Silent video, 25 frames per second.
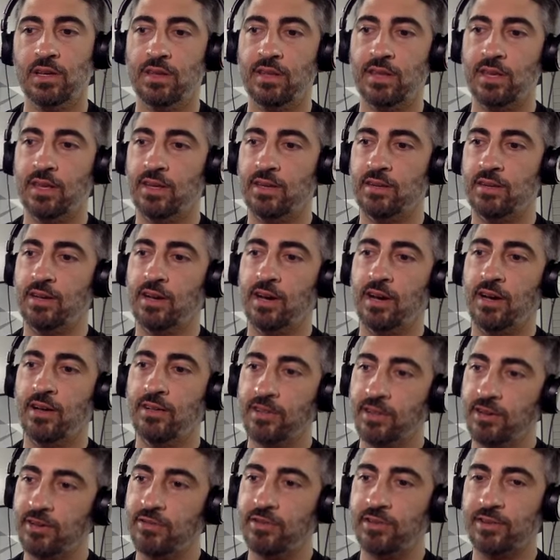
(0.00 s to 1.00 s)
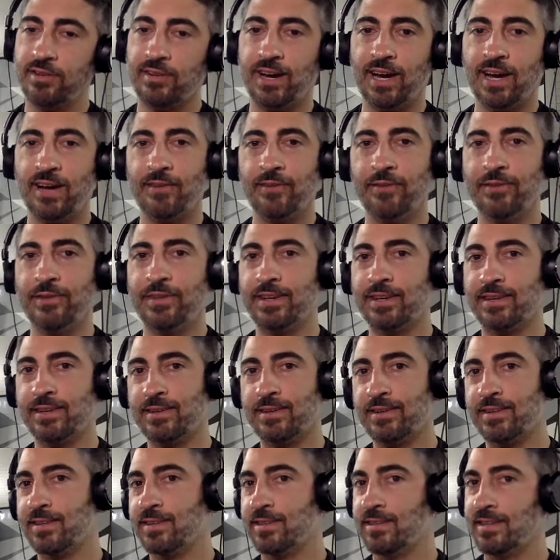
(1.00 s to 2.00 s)
then unloading the gravel,
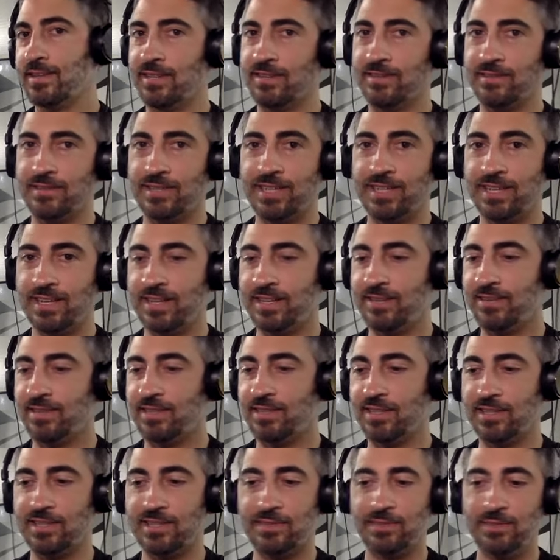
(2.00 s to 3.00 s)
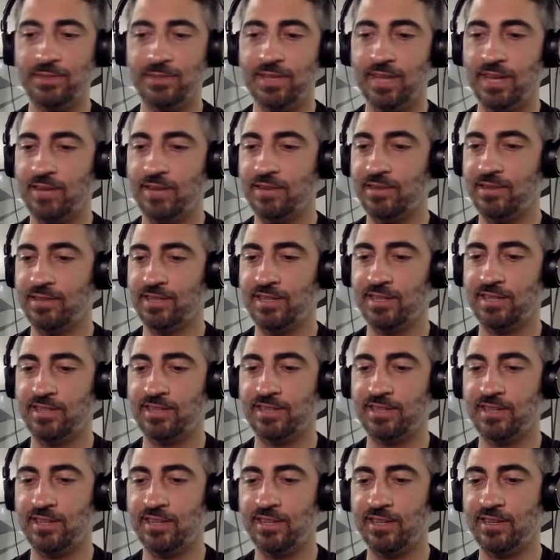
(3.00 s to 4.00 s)
then, getting everything smooth out with the skid
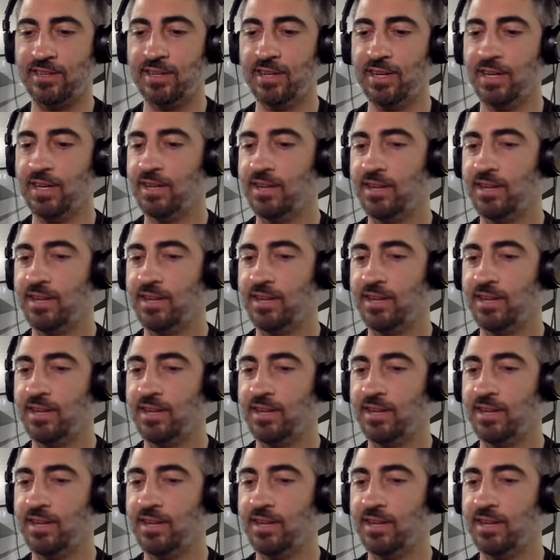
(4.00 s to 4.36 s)
steer.